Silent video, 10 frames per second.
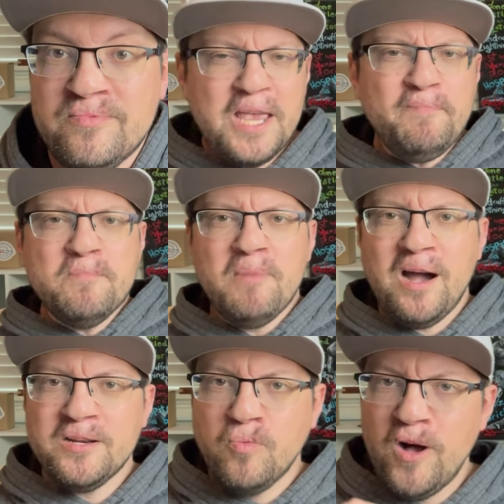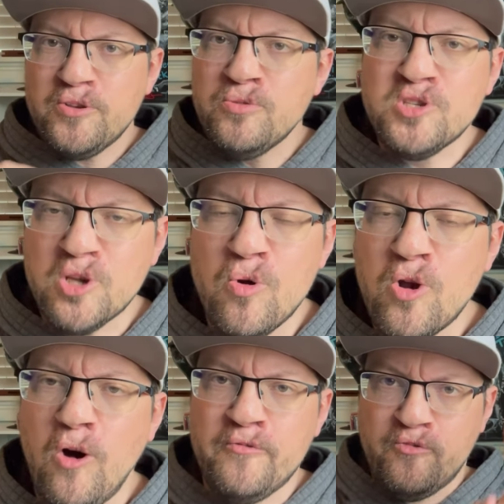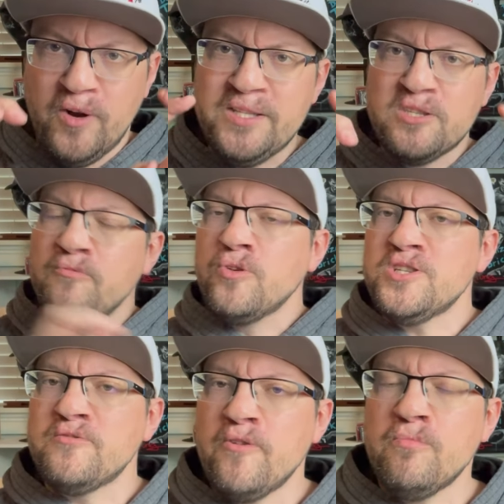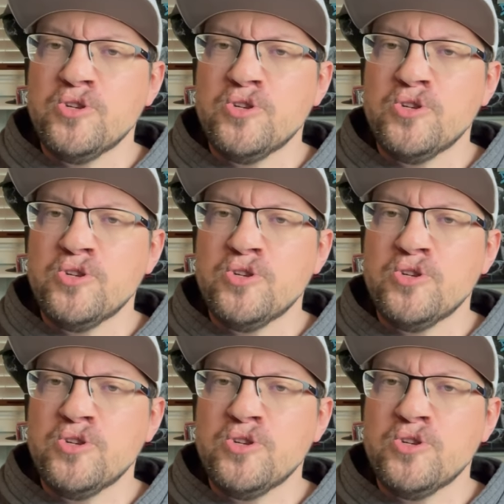Keep in mind, while you so-called friends of Christopher were